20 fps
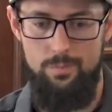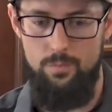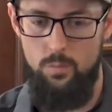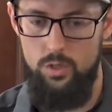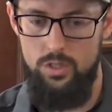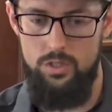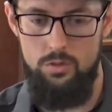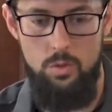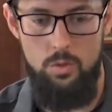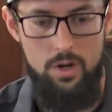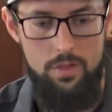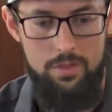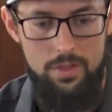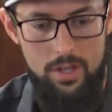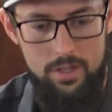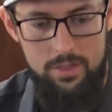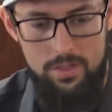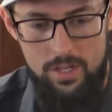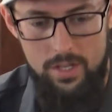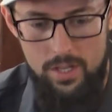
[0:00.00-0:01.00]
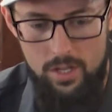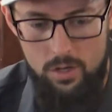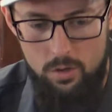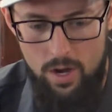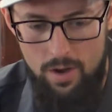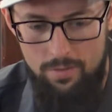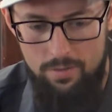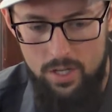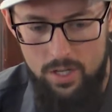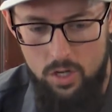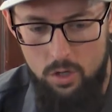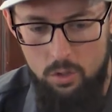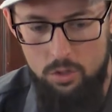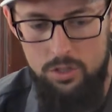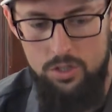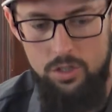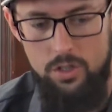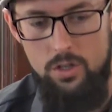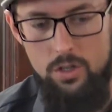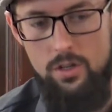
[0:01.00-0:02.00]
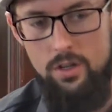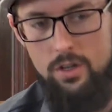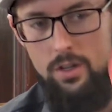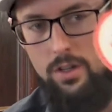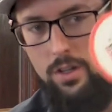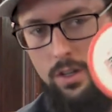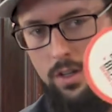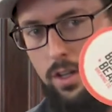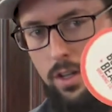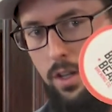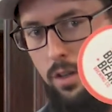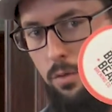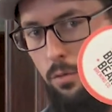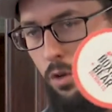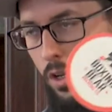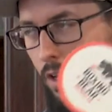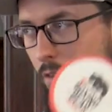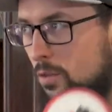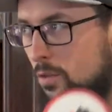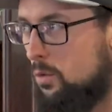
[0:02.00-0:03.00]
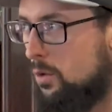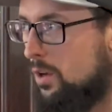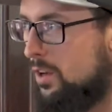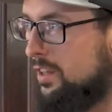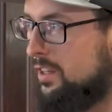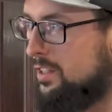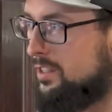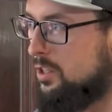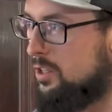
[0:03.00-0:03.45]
We just want to thank the Crafty Coaster. We'll give you one of these